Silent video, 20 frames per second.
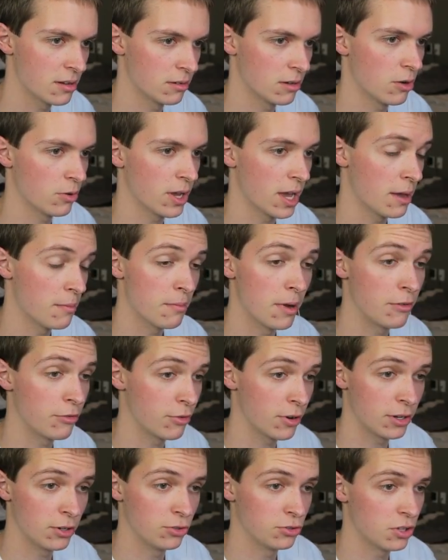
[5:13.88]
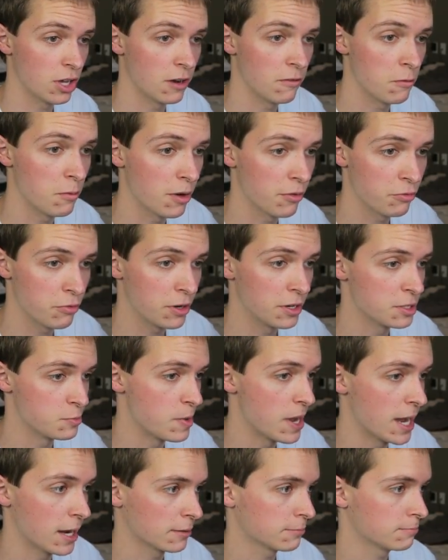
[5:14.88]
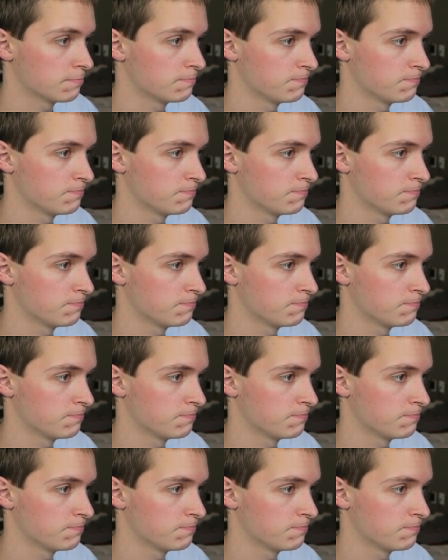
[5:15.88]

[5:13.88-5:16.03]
Okay, my friend who's not even my friend is back.